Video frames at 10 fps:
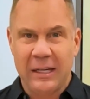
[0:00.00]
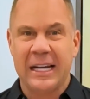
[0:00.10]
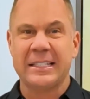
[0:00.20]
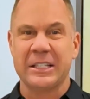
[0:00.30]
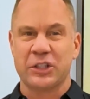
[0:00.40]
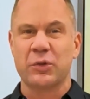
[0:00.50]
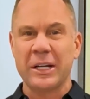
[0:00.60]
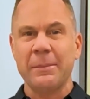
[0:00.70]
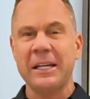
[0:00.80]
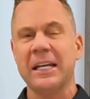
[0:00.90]
It's
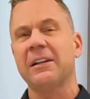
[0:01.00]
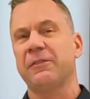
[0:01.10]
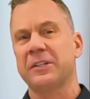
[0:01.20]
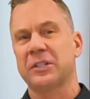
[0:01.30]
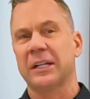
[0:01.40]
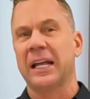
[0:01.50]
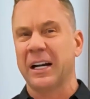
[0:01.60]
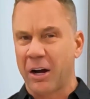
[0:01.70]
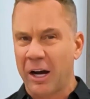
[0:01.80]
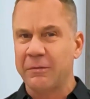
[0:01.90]
extremely inefficient and
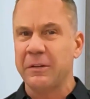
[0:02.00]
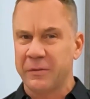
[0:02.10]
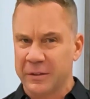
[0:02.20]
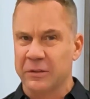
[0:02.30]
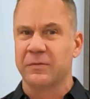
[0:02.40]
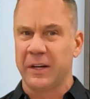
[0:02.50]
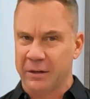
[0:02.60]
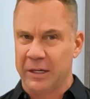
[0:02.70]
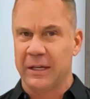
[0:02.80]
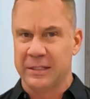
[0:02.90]
it often feels
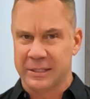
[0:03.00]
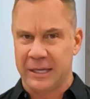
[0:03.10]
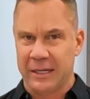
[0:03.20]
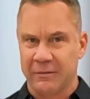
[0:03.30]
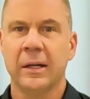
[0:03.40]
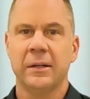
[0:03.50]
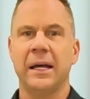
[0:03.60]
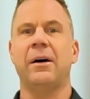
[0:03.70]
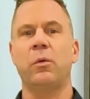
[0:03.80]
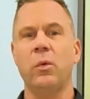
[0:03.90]
very unsafe.
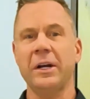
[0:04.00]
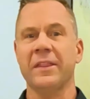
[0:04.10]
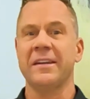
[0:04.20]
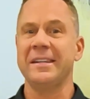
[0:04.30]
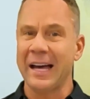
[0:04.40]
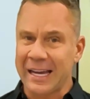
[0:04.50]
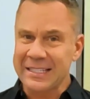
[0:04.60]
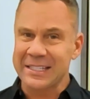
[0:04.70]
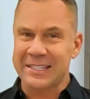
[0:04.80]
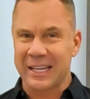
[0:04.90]
Now, one of the
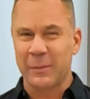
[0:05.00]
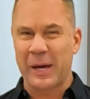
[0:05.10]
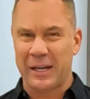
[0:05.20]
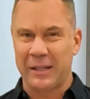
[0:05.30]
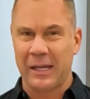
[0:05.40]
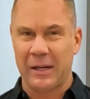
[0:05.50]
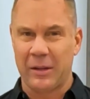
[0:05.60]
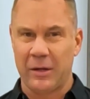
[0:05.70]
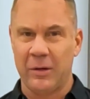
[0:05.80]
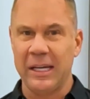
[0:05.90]
nicest thing about Atlanta
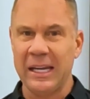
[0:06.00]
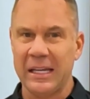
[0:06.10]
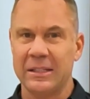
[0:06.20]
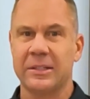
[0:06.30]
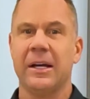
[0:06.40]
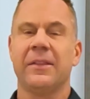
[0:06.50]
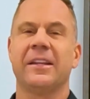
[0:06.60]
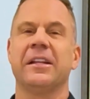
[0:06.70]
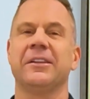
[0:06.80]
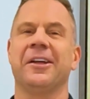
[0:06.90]
though is
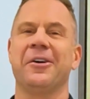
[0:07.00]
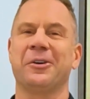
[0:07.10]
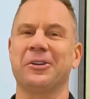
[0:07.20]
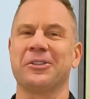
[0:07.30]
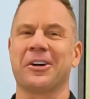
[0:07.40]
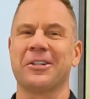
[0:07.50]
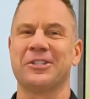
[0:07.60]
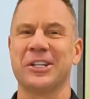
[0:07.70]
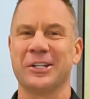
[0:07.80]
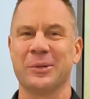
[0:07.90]
that the locals are
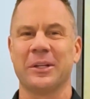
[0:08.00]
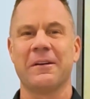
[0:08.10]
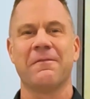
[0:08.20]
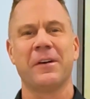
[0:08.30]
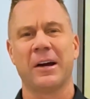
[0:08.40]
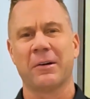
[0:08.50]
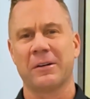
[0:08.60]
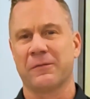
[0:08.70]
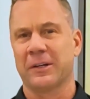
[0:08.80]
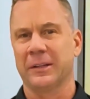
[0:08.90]
genuinely
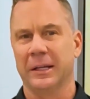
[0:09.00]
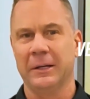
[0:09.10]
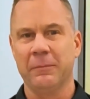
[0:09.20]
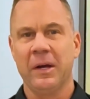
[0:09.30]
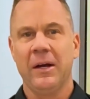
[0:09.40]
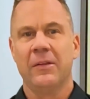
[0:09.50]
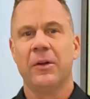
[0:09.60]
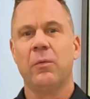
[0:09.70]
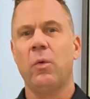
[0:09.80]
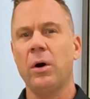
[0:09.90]
very friendly.
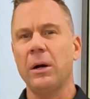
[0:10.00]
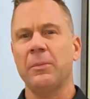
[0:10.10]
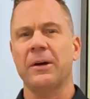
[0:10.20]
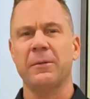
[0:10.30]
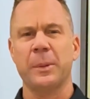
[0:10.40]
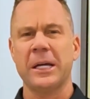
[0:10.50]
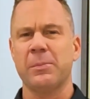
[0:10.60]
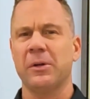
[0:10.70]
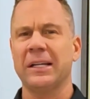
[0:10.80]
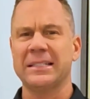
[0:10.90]
The warmth of the
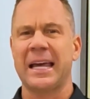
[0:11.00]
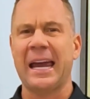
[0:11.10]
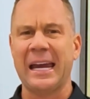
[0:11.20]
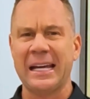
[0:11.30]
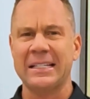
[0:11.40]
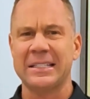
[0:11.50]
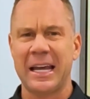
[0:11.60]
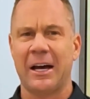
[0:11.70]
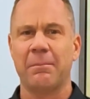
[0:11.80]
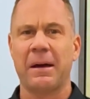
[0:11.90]
people is hands
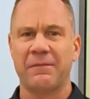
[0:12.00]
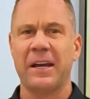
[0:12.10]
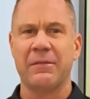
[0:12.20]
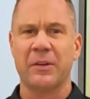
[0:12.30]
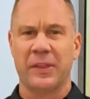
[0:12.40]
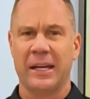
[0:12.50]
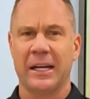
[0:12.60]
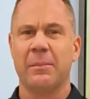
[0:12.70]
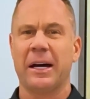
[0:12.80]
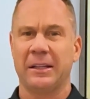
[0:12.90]
down my favorite
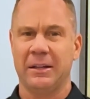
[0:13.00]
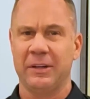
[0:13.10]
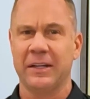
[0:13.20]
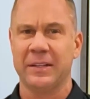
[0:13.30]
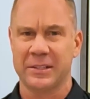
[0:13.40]
thing about living in the